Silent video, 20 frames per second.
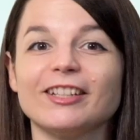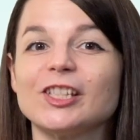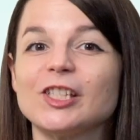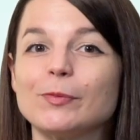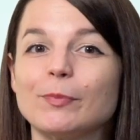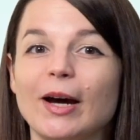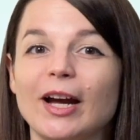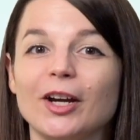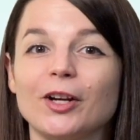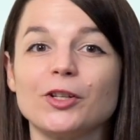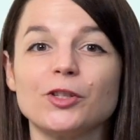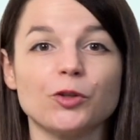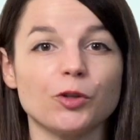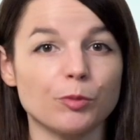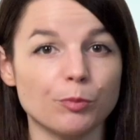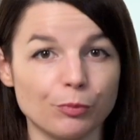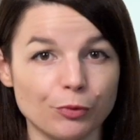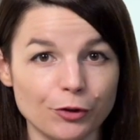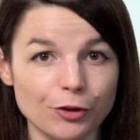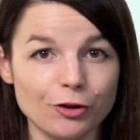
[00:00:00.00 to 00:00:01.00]
inspired to
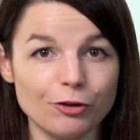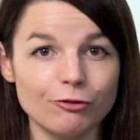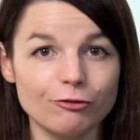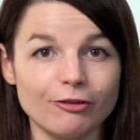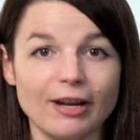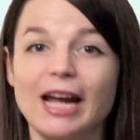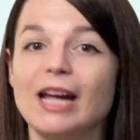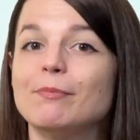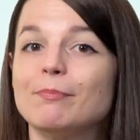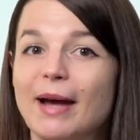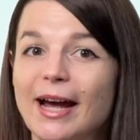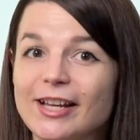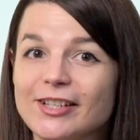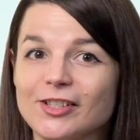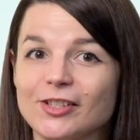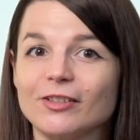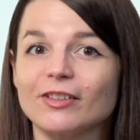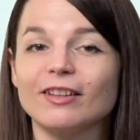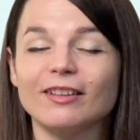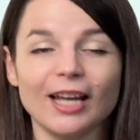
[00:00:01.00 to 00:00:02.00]
improve and
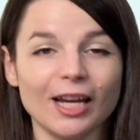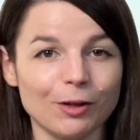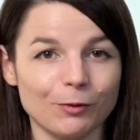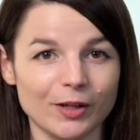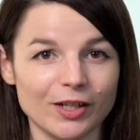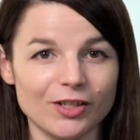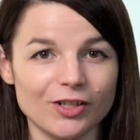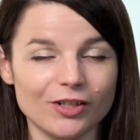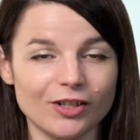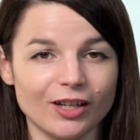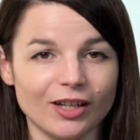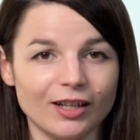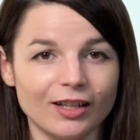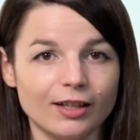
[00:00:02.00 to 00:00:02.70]
master the language.